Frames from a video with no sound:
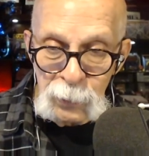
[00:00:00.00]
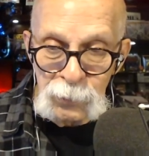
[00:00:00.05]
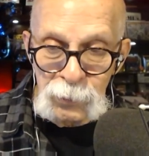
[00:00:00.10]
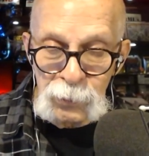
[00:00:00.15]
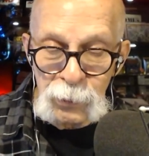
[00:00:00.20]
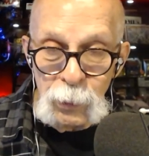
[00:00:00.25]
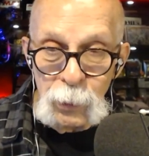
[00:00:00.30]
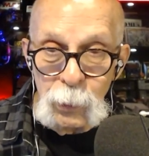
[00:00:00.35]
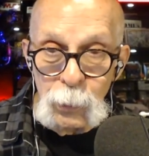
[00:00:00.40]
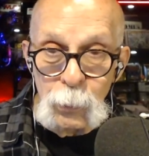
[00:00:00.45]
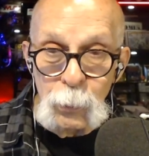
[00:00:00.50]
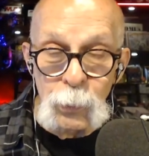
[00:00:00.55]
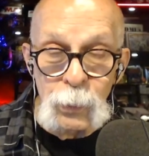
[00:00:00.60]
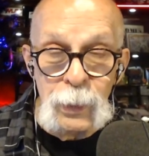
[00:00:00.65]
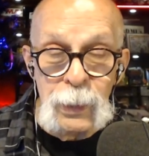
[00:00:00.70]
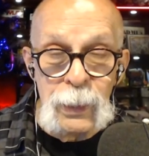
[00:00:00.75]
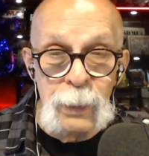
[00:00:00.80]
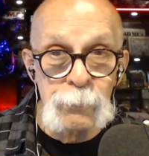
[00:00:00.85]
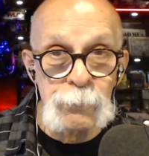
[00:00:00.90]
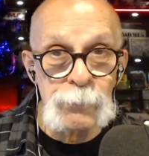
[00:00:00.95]

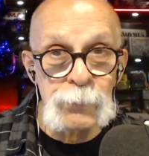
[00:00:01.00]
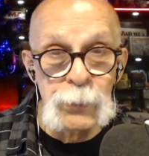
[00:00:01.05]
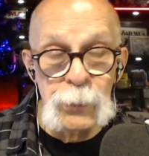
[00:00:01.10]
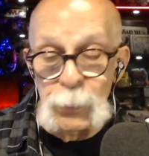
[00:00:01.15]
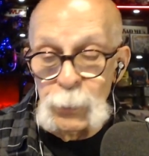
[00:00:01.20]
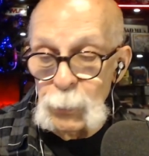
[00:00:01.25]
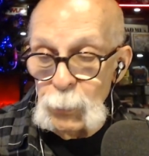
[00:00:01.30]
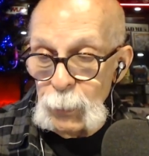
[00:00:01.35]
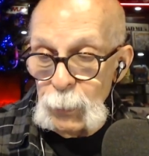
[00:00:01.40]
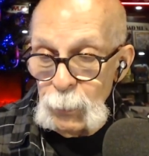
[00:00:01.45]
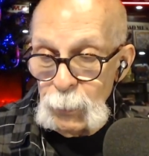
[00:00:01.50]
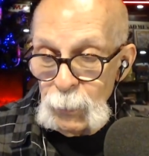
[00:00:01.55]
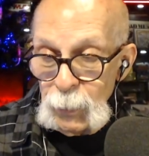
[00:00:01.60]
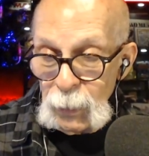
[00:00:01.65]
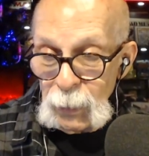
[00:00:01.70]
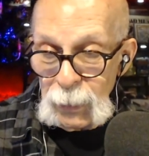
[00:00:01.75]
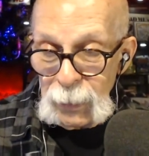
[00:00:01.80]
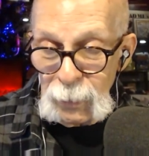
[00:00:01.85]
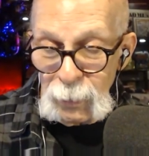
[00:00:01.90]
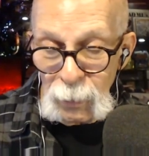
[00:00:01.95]
So if you